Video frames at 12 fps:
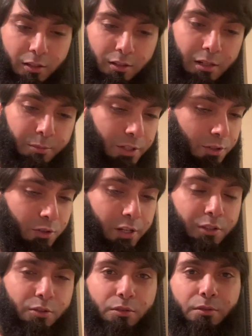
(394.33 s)
I'm gonna
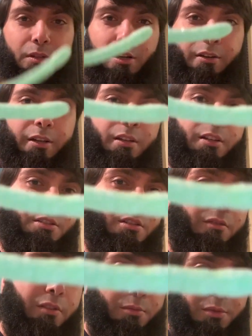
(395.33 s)
try it too. All right,
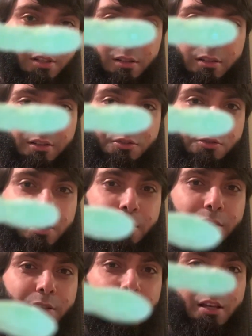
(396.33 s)
HD family. Let's try
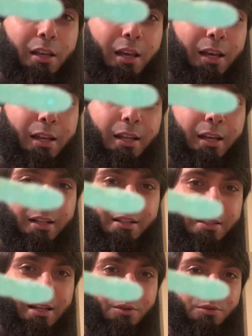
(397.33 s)
these
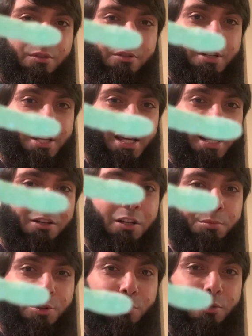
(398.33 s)
halal sour neon
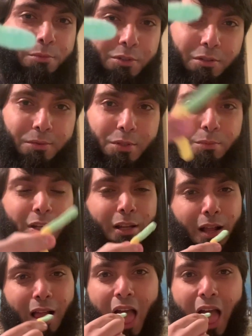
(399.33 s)
gummy worms. Bismillah.